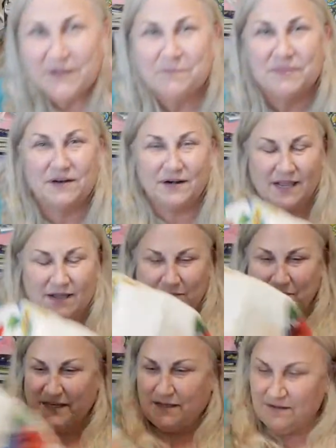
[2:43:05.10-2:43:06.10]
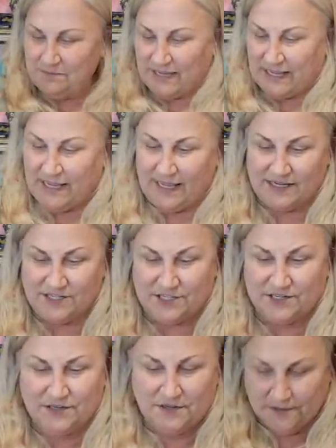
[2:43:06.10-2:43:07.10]
up there now. I'm like, oh my gosh.
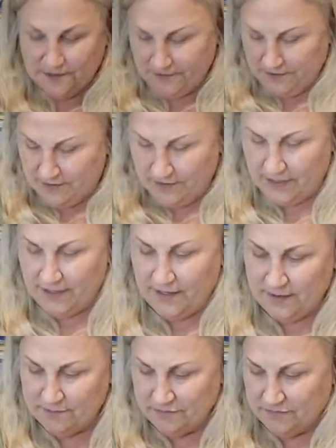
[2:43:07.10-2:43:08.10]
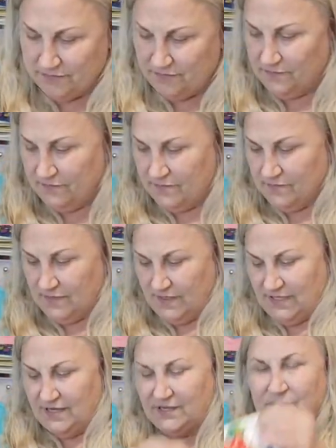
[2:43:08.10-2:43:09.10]
Um,
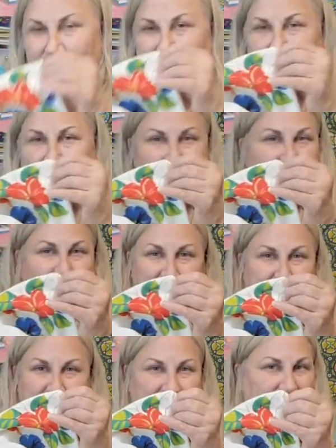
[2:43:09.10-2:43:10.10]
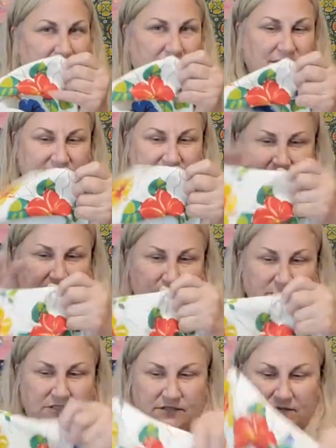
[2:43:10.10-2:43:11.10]
you know, you might be able to get all these
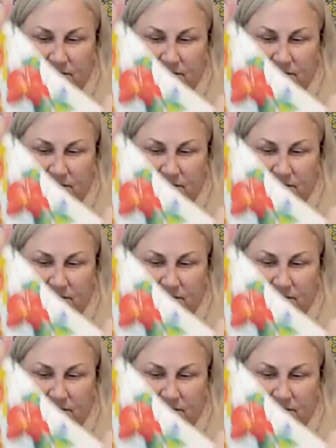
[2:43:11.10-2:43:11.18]
out,